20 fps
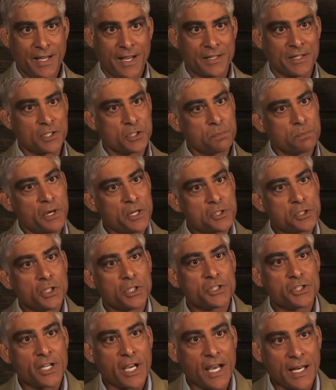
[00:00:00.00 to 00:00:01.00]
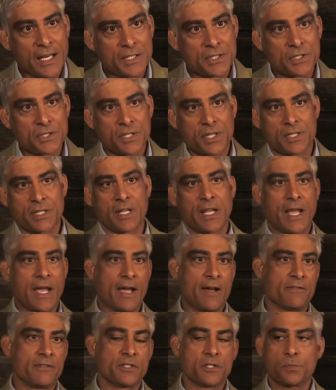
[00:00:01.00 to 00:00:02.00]
and the special challenges that they
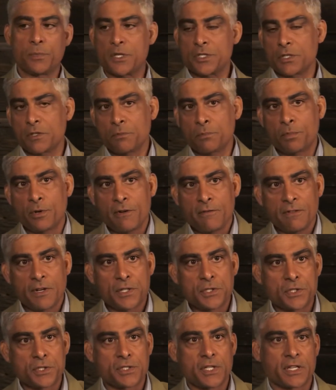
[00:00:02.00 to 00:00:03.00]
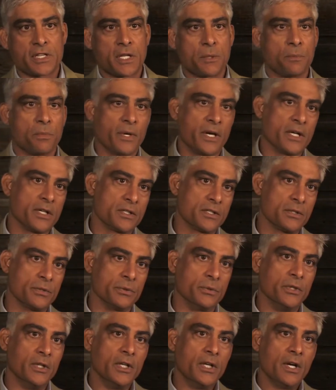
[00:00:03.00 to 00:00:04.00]
have, the special privileges that they bring to